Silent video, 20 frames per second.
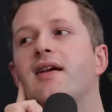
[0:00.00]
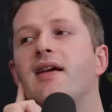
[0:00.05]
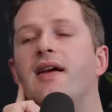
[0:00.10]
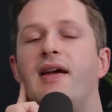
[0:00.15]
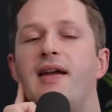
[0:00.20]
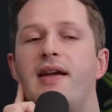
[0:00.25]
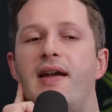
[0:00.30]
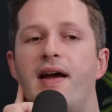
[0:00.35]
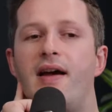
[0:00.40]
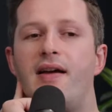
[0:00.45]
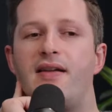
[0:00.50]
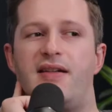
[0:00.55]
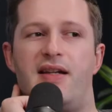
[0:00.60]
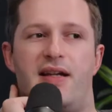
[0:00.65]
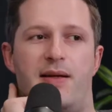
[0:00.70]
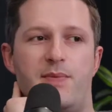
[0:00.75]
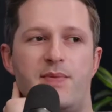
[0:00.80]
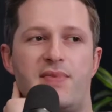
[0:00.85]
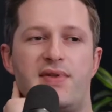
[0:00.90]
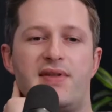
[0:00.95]
in our
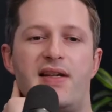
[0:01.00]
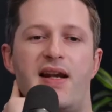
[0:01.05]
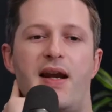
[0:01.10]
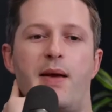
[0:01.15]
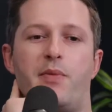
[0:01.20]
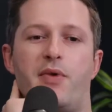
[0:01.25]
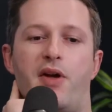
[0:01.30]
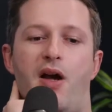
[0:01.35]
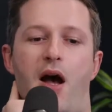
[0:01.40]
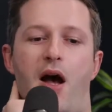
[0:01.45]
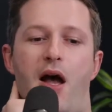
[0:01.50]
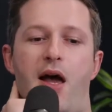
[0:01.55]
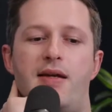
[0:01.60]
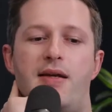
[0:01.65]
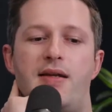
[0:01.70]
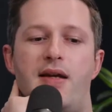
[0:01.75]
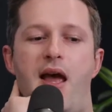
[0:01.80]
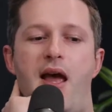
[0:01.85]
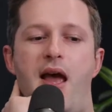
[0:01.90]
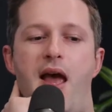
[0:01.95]
team setup guide
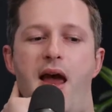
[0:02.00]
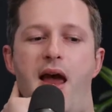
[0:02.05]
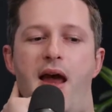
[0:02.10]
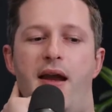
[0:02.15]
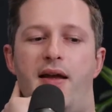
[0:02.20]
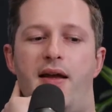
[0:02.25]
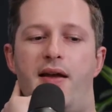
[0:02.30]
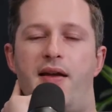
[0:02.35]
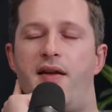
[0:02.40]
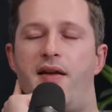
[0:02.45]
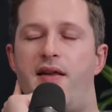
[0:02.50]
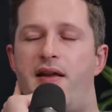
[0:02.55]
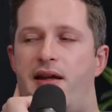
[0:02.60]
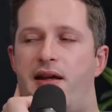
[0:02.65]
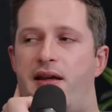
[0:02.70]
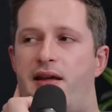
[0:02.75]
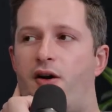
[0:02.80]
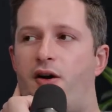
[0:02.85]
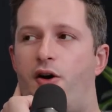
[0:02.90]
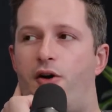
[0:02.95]
and in
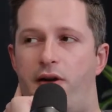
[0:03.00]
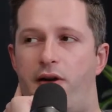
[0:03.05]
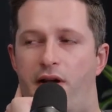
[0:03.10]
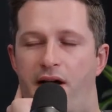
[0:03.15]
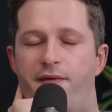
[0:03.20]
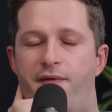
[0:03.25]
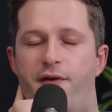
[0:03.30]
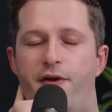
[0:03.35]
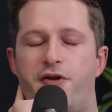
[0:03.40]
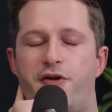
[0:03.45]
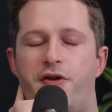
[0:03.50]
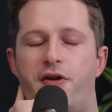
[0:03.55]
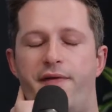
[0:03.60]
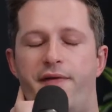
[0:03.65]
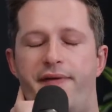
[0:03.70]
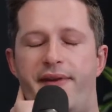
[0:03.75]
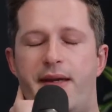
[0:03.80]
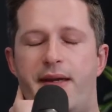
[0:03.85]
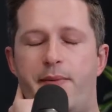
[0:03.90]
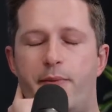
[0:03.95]
the online version
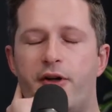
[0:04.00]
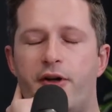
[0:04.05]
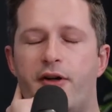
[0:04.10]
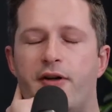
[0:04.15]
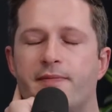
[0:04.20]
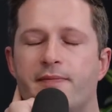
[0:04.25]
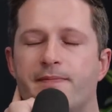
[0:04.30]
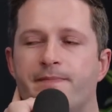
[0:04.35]
of the ebook.